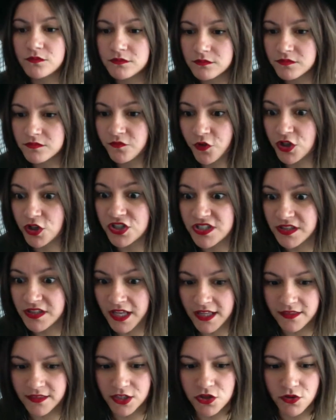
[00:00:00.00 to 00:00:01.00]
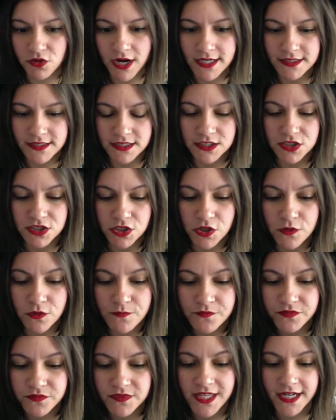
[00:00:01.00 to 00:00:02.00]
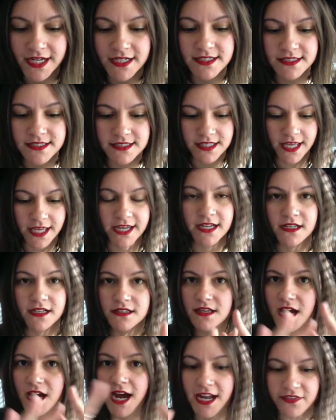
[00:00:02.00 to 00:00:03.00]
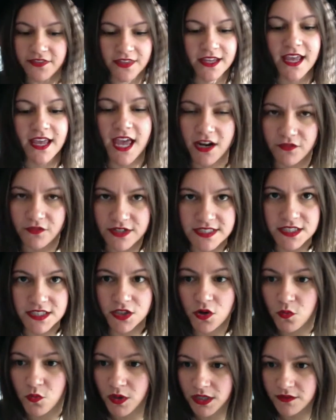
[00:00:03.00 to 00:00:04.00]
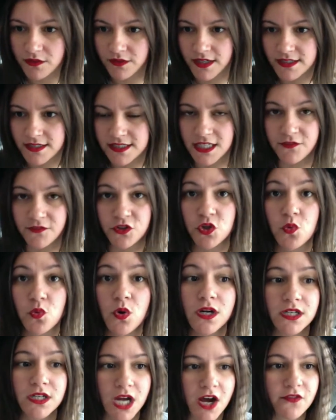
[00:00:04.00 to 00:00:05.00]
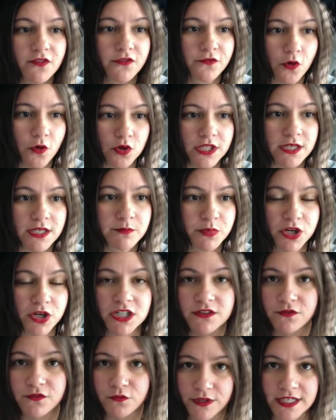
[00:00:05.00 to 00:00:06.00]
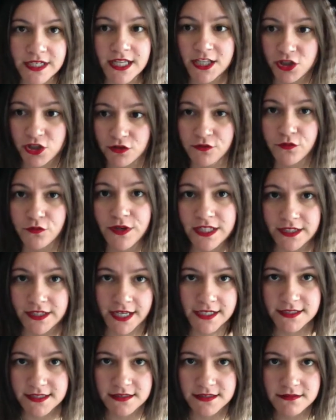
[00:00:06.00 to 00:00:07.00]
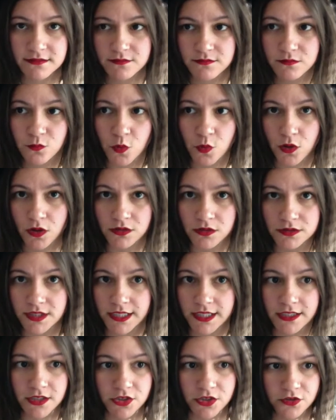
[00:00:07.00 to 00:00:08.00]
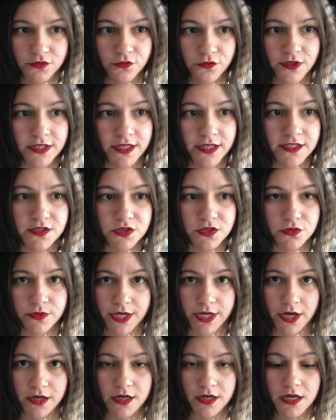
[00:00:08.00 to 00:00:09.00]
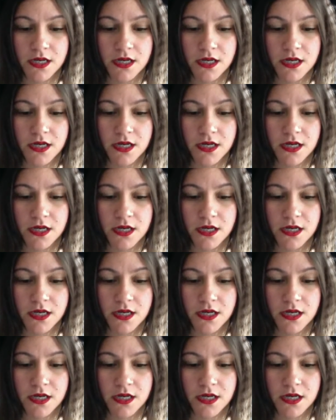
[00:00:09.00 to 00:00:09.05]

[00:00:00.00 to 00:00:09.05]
first thing that you guys can do. That is like I think every single one of us if you are not fully booked free in your freelance world, like in your freelance career,